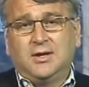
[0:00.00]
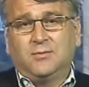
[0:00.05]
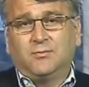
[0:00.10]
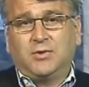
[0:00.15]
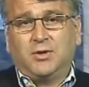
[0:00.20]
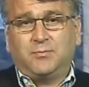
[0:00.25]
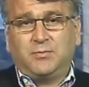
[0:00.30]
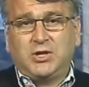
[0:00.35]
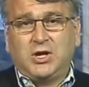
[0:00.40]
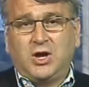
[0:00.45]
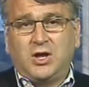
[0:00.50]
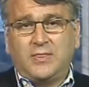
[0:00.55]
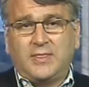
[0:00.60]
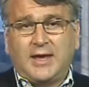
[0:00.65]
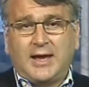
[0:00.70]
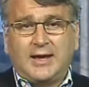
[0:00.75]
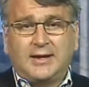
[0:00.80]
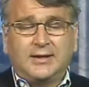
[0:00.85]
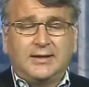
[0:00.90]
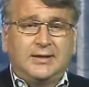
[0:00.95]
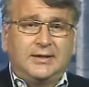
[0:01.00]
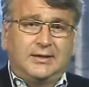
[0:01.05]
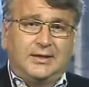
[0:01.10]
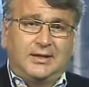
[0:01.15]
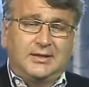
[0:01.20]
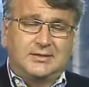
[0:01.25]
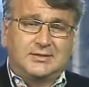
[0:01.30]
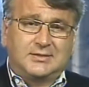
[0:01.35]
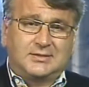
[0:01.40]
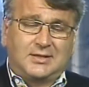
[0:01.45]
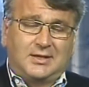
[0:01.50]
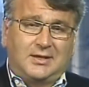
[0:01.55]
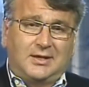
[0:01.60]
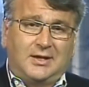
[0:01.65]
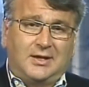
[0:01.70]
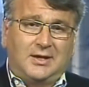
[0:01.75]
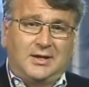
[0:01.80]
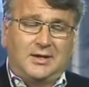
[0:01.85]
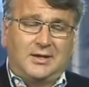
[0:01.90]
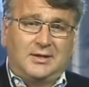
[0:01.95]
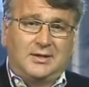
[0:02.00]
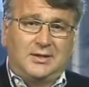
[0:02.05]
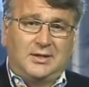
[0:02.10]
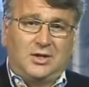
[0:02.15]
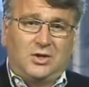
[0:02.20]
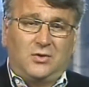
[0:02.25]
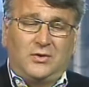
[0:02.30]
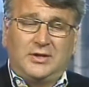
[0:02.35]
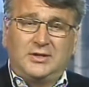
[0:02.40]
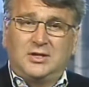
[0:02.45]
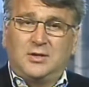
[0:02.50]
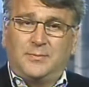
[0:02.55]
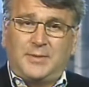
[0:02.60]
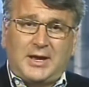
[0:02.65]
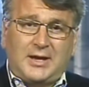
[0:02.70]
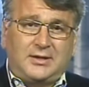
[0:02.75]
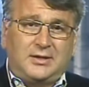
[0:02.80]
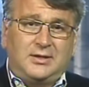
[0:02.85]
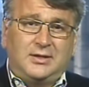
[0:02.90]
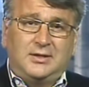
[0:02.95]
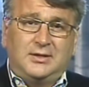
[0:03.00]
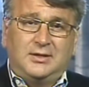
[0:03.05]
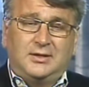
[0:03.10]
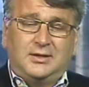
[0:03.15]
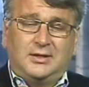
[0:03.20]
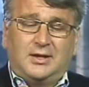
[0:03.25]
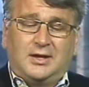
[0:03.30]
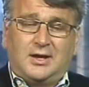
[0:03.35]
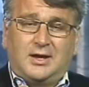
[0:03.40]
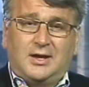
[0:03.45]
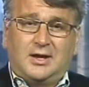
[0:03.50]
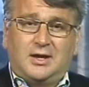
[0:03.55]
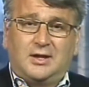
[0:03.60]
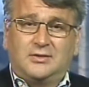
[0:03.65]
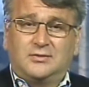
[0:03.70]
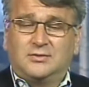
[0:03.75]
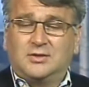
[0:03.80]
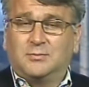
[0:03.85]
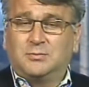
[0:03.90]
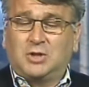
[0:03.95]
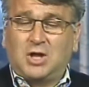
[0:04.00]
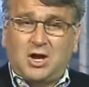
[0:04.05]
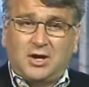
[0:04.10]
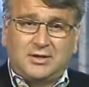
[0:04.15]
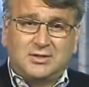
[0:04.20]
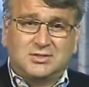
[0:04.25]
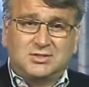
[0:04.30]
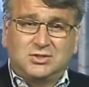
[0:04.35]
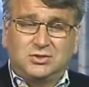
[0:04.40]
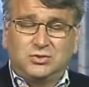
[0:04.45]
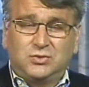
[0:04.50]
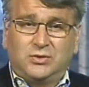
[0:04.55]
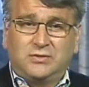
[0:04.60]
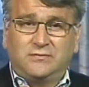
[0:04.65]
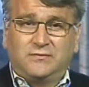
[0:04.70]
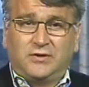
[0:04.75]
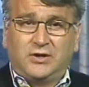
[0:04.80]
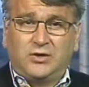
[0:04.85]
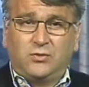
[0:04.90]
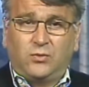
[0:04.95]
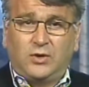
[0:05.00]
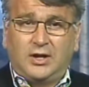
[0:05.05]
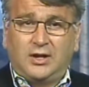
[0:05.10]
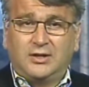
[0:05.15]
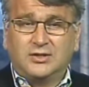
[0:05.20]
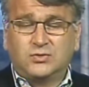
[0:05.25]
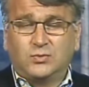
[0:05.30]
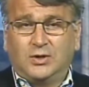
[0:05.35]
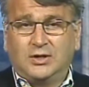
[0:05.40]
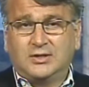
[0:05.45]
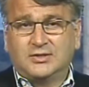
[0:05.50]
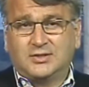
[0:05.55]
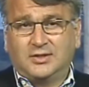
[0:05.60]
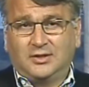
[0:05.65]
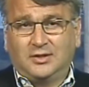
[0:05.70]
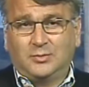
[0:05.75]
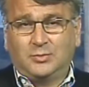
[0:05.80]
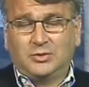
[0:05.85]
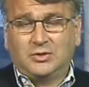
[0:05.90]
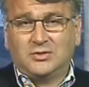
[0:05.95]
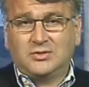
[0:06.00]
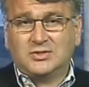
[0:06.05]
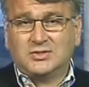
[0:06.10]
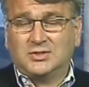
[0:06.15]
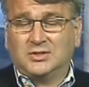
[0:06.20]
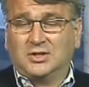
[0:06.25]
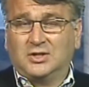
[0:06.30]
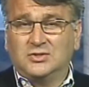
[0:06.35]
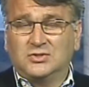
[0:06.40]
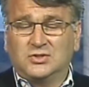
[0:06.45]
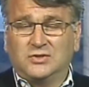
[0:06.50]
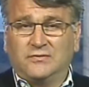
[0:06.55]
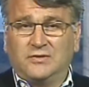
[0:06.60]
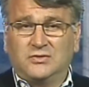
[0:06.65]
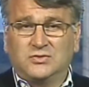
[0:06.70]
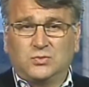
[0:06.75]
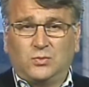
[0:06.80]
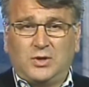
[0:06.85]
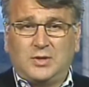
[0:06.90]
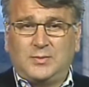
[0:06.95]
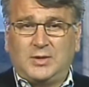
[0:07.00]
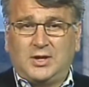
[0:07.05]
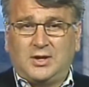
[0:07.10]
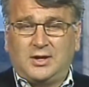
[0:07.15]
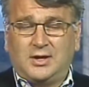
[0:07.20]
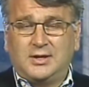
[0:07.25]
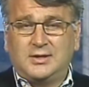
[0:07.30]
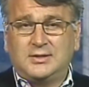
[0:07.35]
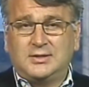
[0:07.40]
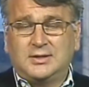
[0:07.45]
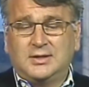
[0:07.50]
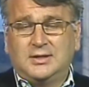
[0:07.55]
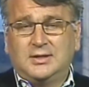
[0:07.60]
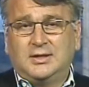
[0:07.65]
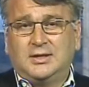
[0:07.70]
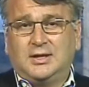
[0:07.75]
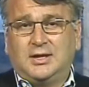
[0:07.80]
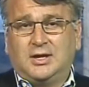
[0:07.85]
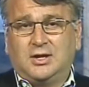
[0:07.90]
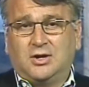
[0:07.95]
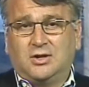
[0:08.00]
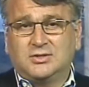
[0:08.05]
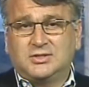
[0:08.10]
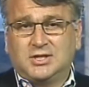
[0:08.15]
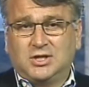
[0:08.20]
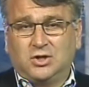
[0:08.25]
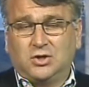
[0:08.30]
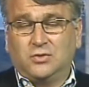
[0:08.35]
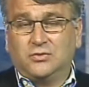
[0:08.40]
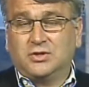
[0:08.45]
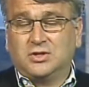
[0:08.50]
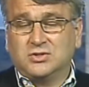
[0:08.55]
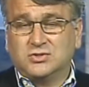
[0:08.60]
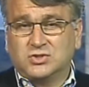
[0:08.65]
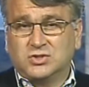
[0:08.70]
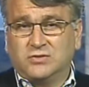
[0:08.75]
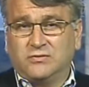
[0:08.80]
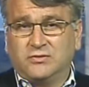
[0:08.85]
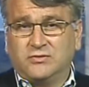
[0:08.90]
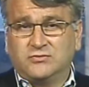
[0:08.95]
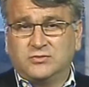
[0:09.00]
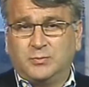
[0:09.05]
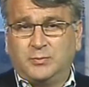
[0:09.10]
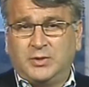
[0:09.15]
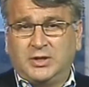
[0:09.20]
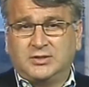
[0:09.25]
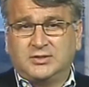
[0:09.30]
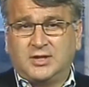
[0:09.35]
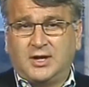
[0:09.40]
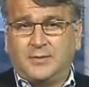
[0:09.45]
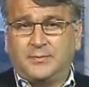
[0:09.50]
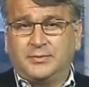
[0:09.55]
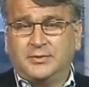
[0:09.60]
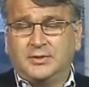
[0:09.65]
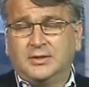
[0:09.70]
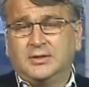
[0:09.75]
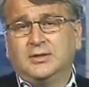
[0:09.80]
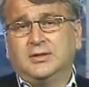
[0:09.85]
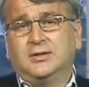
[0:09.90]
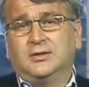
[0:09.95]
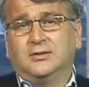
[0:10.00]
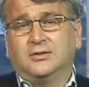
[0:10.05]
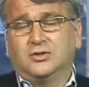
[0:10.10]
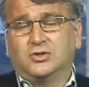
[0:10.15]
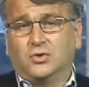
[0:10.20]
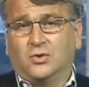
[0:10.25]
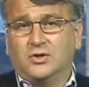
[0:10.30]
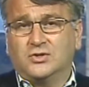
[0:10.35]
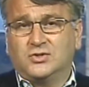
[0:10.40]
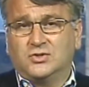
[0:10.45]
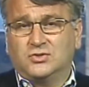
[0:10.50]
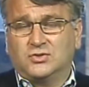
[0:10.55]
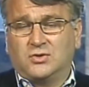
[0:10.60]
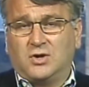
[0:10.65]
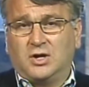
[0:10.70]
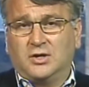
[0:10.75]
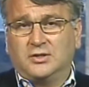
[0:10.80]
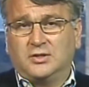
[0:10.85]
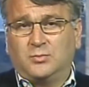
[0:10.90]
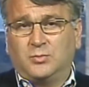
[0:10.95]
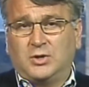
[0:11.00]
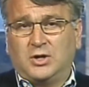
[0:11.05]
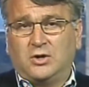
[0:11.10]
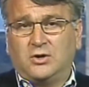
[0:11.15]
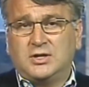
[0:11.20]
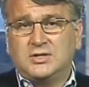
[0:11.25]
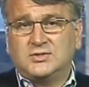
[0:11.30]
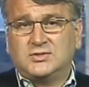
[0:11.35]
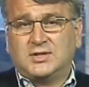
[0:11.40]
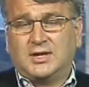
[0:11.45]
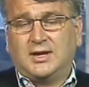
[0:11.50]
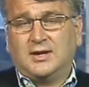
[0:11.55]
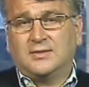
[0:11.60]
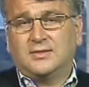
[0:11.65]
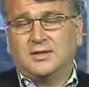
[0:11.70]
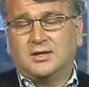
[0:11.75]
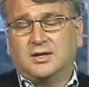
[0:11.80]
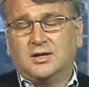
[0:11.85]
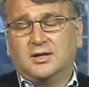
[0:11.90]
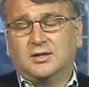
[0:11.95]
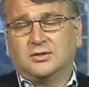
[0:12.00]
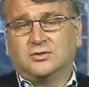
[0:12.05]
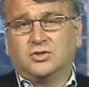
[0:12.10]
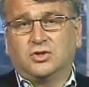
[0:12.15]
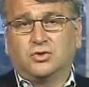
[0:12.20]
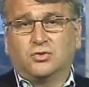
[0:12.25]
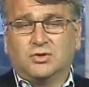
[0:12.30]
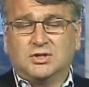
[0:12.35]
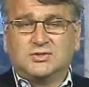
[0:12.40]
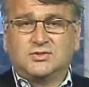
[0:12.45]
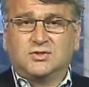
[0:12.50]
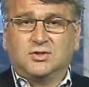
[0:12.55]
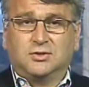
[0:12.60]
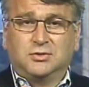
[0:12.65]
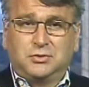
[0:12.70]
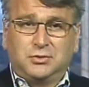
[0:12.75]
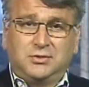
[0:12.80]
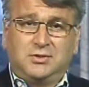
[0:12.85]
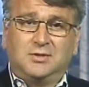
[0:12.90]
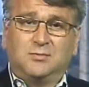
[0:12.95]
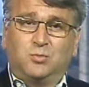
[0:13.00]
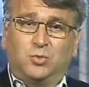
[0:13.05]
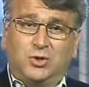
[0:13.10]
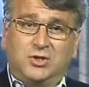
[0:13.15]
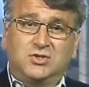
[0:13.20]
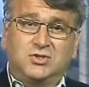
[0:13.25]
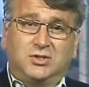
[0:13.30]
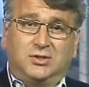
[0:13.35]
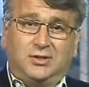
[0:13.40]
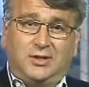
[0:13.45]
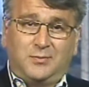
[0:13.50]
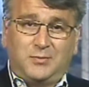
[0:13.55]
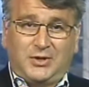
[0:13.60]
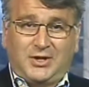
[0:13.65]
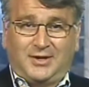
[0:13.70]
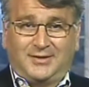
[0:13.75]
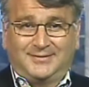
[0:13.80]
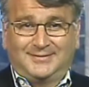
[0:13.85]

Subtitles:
But beyond that, it's, in Quebec, the Bloc is still doing very well as the Liberals. The Conservatives are way behind. In Ontario, the Conservatives picked up. The Tories are strong in the prairies, and the Grits are good in British Columbia.